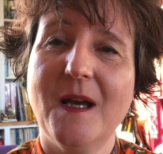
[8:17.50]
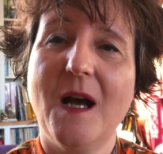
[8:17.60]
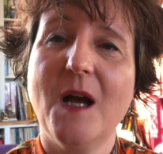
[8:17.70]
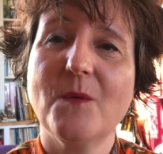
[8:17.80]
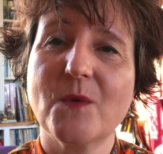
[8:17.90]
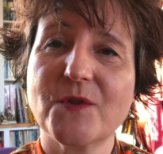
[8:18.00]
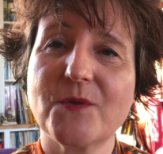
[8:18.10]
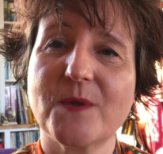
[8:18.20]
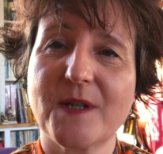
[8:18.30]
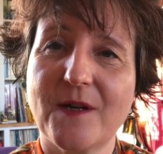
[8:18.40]
I want
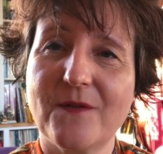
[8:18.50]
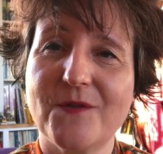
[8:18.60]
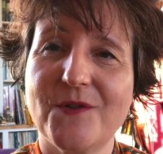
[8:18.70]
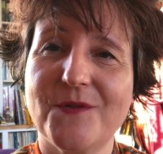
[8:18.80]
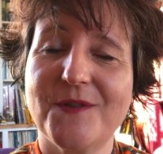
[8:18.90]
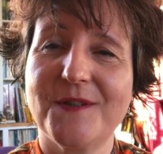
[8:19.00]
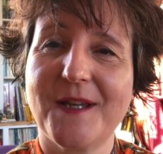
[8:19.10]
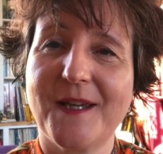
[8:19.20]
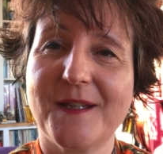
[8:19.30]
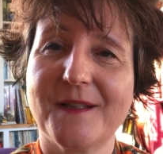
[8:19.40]
to encourage you
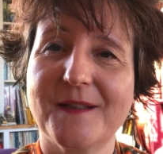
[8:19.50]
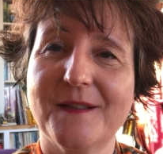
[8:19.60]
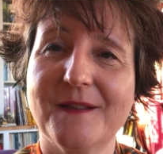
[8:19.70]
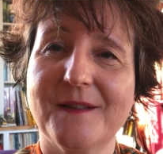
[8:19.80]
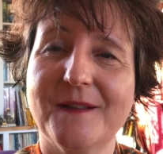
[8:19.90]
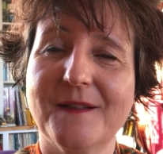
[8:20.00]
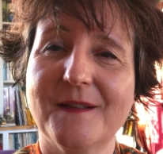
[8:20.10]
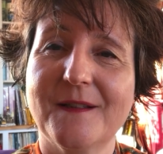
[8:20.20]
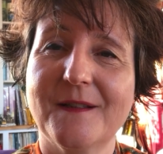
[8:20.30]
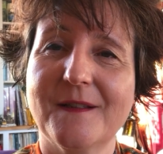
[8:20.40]
today
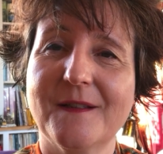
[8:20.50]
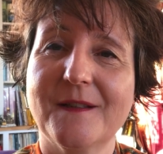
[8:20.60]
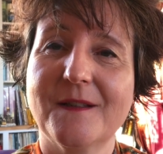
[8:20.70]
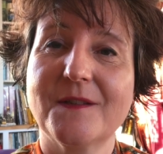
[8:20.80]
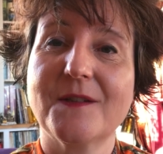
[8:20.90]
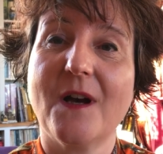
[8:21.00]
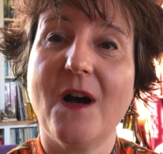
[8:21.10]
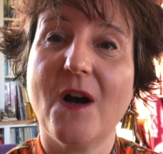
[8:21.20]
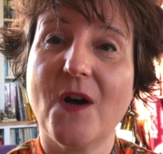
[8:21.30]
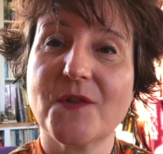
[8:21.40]
to
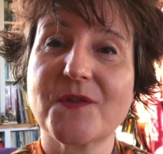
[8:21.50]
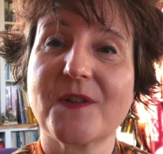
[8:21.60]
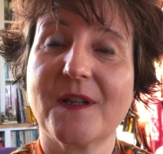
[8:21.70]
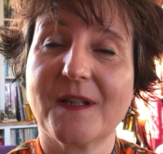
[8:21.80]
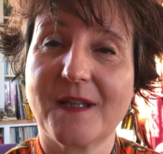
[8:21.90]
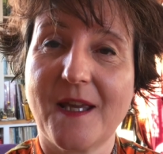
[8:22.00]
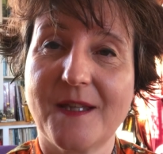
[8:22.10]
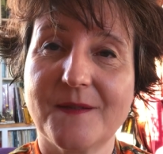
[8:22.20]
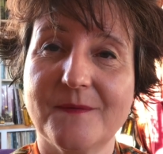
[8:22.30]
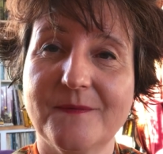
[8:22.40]
ask again,